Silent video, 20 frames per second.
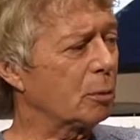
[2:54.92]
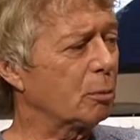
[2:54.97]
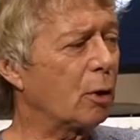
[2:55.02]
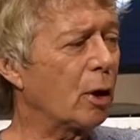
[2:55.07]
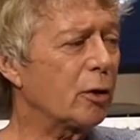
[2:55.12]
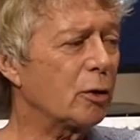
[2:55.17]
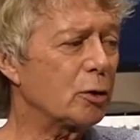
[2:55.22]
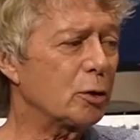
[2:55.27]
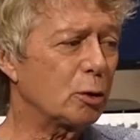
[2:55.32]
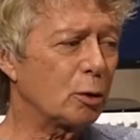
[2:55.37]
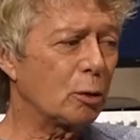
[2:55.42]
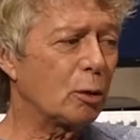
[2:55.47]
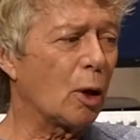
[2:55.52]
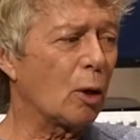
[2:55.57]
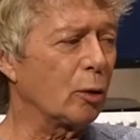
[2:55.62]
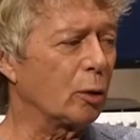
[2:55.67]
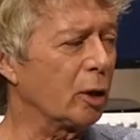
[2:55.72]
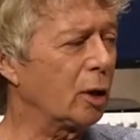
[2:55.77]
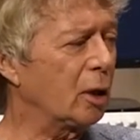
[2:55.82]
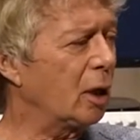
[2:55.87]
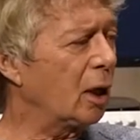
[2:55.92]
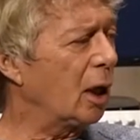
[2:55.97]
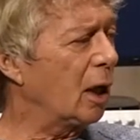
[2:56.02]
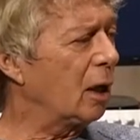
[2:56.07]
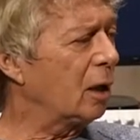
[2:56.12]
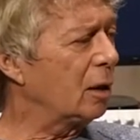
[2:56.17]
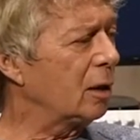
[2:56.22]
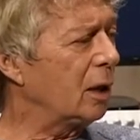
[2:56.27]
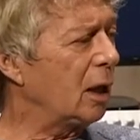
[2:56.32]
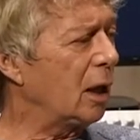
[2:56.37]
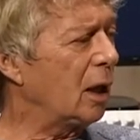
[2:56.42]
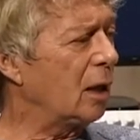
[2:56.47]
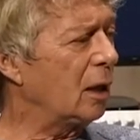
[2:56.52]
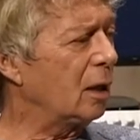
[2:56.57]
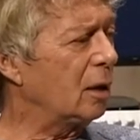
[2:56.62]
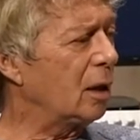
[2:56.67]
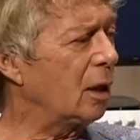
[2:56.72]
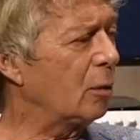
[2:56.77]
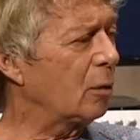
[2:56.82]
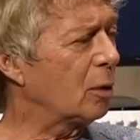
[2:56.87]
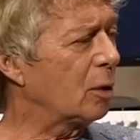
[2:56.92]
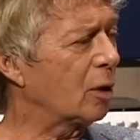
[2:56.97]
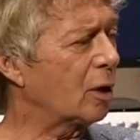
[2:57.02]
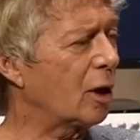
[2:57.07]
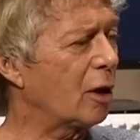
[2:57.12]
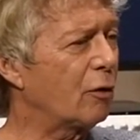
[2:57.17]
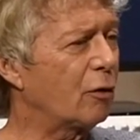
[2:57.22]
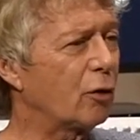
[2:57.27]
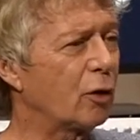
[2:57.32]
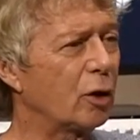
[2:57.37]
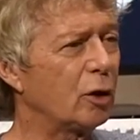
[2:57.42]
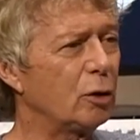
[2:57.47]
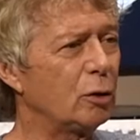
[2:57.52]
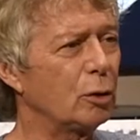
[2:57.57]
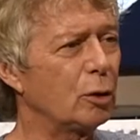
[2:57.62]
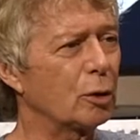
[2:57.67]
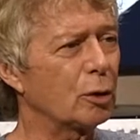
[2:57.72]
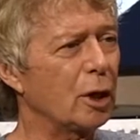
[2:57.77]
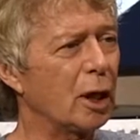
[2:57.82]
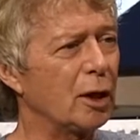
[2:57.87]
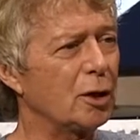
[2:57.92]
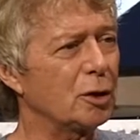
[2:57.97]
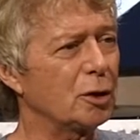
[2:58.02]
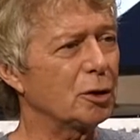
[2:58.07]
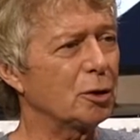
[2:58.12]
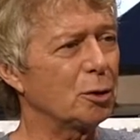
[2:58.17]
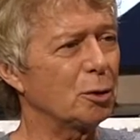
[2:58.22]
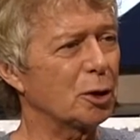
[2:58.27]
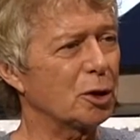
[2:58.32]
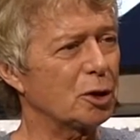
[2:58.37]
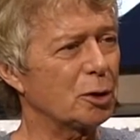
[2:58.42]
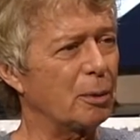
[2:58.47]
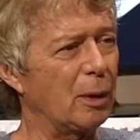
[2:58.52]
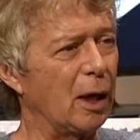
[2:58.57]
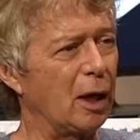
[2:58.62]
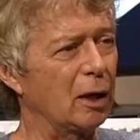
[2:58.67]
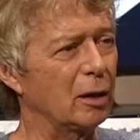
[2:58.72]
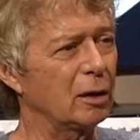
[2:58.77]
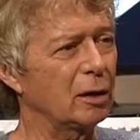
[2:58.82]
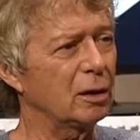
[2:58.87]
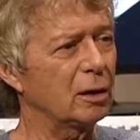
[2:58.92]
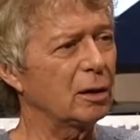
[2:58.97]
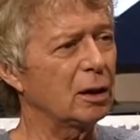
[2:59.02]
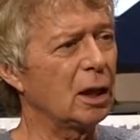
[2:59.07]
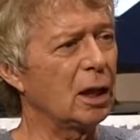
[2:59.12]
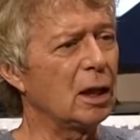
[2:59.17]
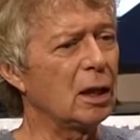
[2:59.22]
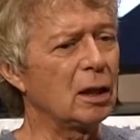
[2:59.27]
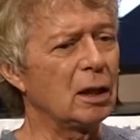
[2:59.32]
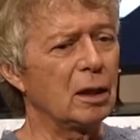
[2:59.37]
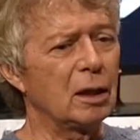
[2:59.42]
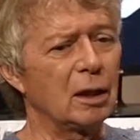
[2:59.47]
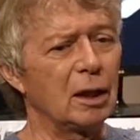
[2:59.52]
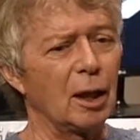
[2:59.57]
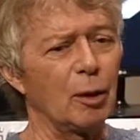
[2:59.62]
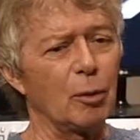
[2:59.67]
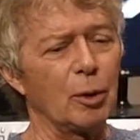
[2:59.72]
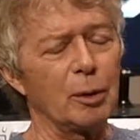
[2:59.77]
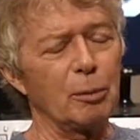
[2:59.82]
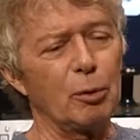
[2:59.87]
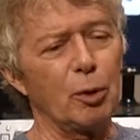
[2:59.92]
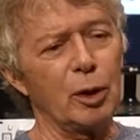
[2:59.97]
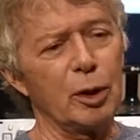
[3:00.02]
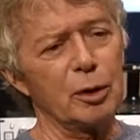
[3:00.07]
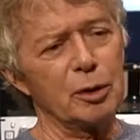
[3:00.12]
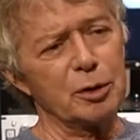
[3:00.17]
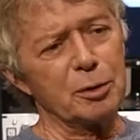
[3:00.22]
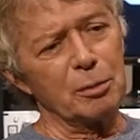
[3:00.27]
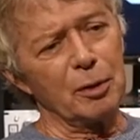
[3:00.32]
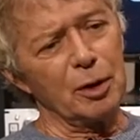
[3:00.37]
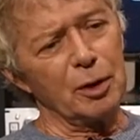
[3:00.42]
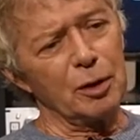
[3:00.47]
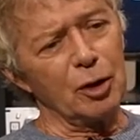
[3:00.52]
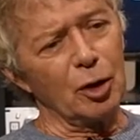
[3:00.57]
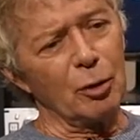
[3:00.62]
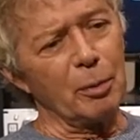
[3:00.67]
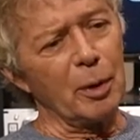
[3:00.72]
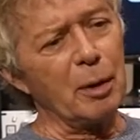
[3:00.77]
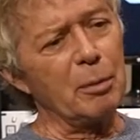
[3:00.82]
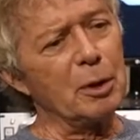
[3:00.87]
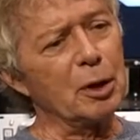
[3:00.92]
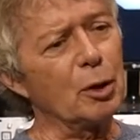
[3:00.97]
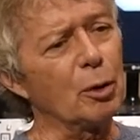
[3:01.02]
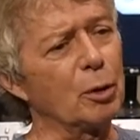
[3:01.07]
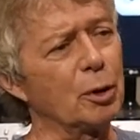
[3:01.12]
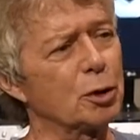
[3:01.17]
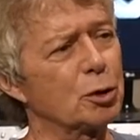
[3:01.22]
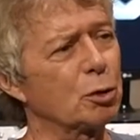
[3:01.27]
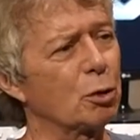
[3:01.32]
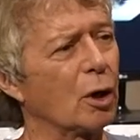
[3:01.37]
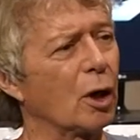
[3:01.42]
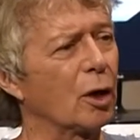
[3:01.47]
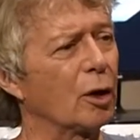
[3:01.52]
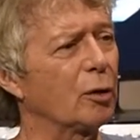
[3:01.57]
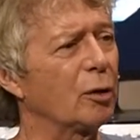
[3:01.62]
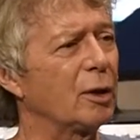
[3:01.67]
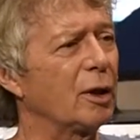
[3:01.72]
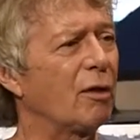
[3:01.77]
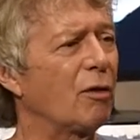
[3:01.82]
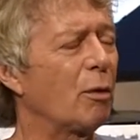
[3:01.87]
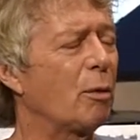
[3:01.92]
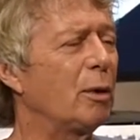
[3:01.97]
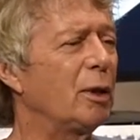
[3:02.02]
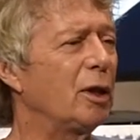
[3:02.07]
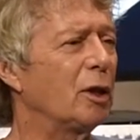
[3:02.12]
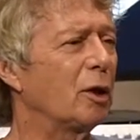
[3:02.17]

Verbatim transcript: brothers who owned it, and yeah. they, they were looking for a new location to expand, and at one point it was you know maybe go to toronto and everybody